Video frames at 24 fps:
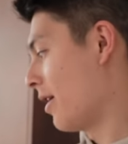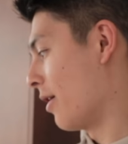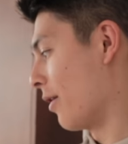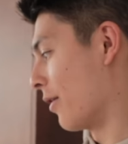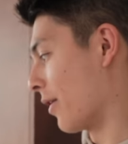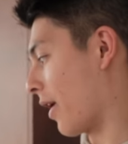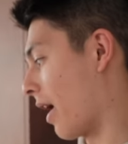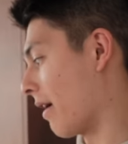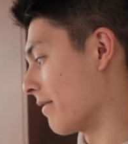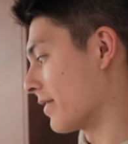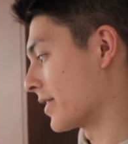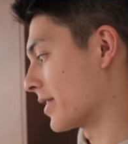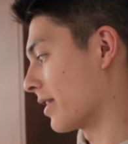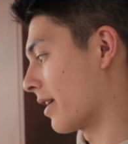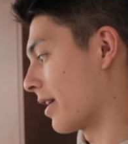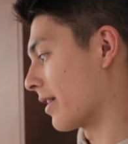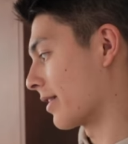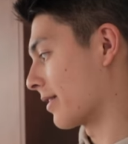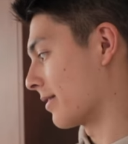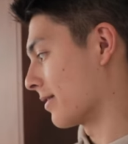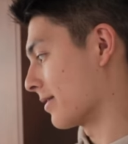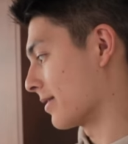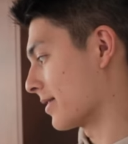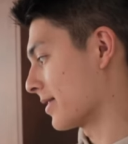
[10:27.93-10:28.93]
on either
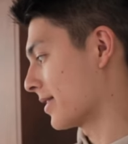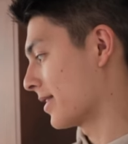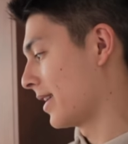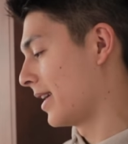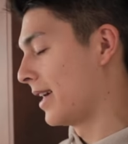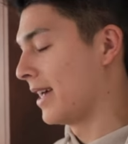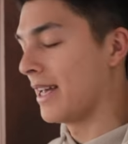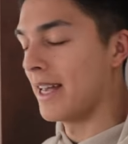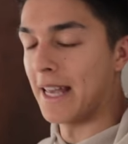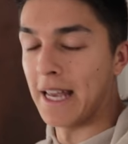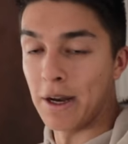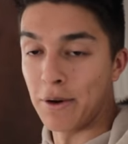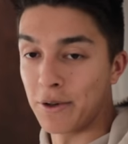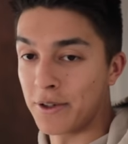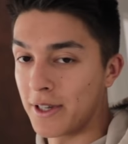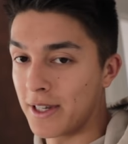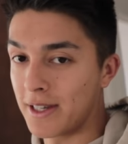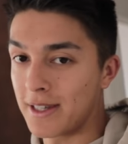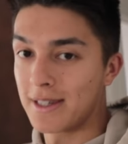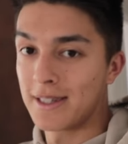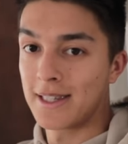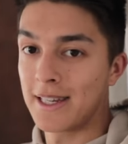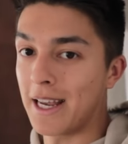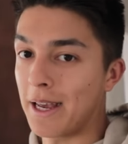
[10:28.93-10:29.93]
side because it was
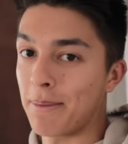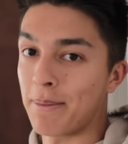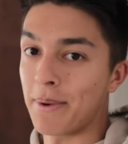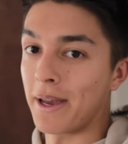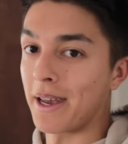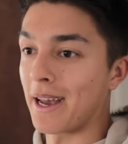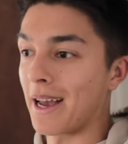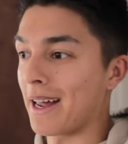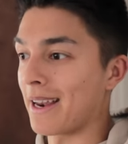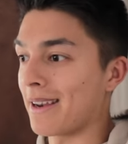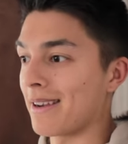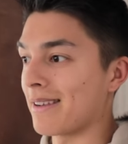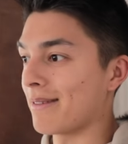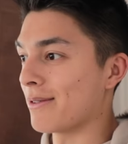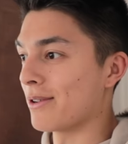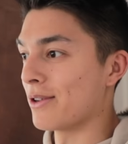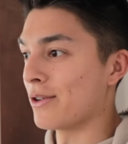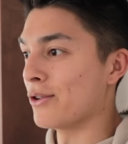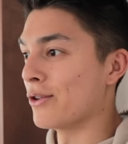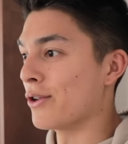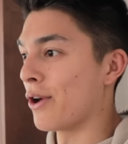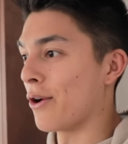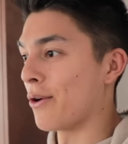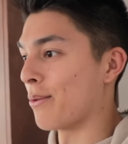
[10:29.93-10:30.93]
just tipping and
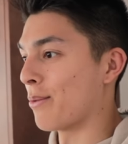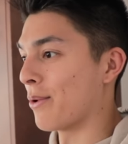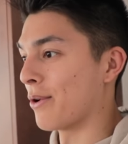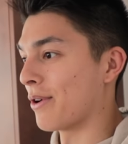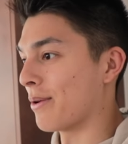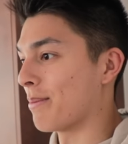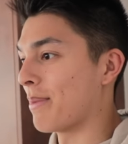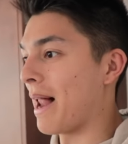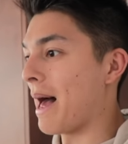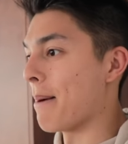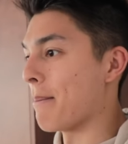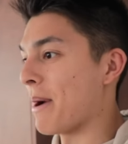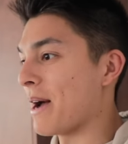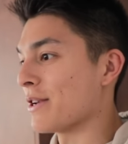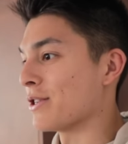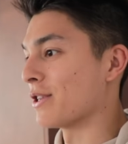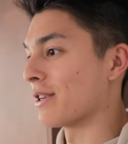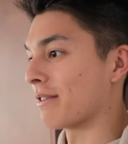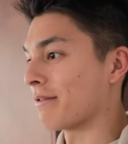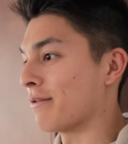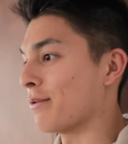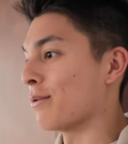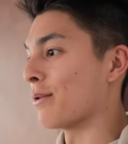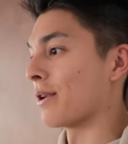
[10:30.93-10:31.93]
you don't want a black
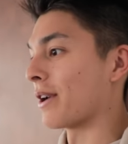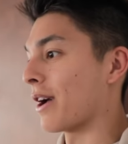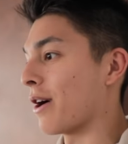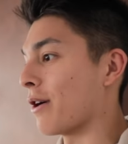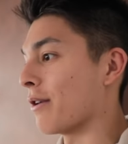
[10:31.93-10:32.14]
magic falling